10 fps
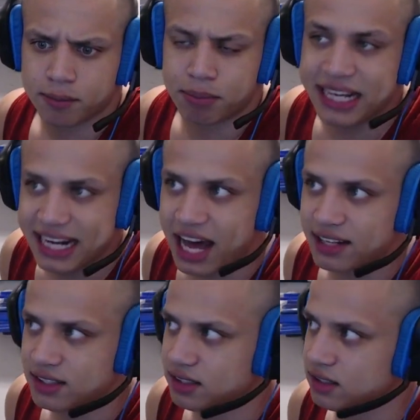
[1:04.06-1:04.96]

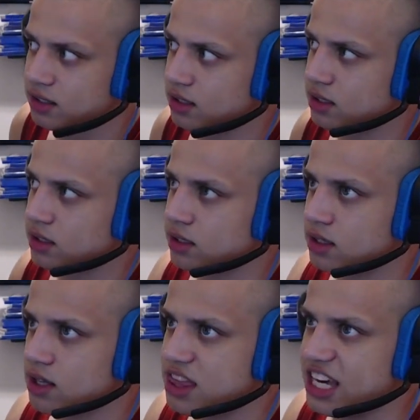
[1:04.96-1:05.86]
Peanut.
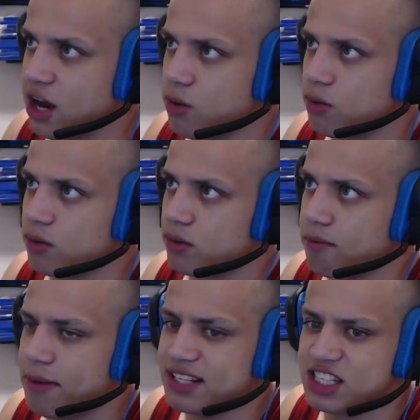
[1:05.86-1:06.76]
Theo.
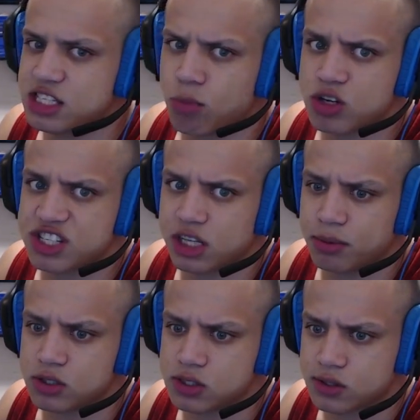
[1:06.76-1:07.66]
Maybe because it's more
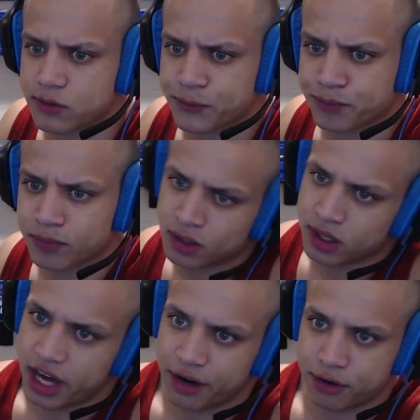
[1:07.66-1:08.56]
syllables.
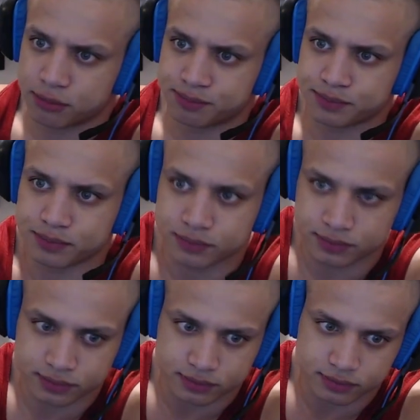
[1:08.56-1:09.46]
I don't know.
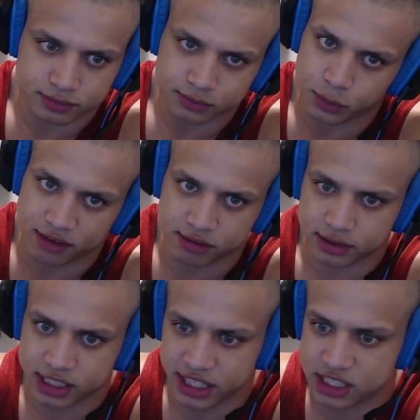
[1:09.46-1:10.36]
Whatever.
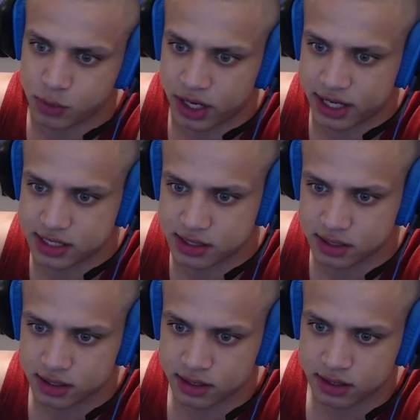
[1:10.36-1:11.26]
It is what it is.
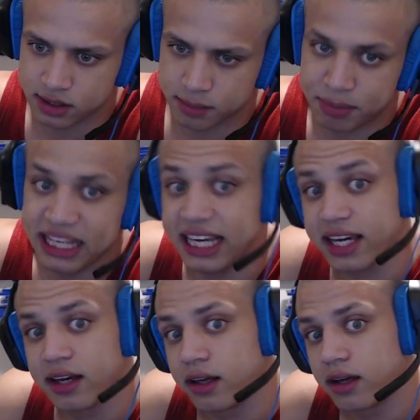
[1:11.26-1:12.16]
P.
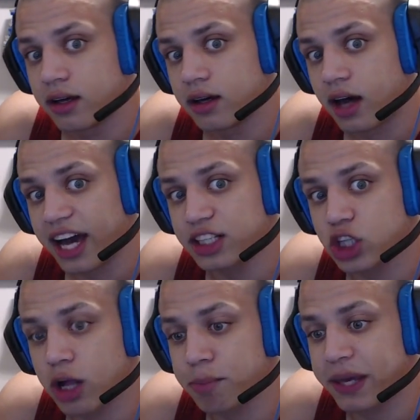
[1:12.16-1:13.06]
I can just
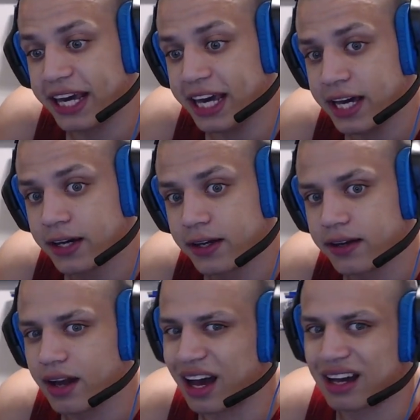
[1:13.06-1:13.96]
call him P?
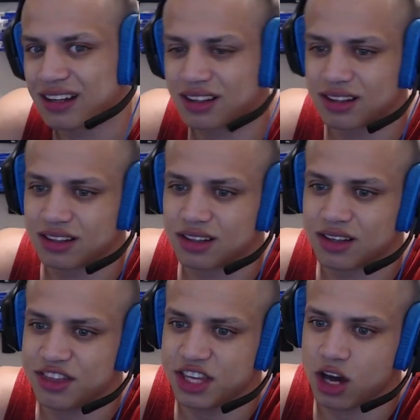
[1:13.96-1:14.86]
Nah.
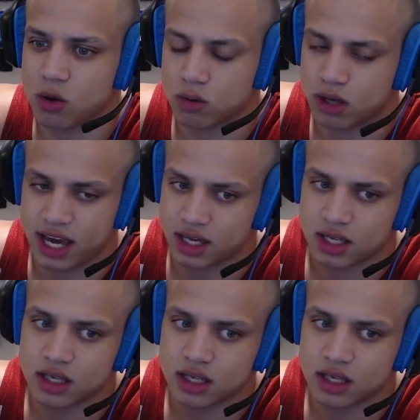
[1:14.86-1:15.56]
Theo, hey.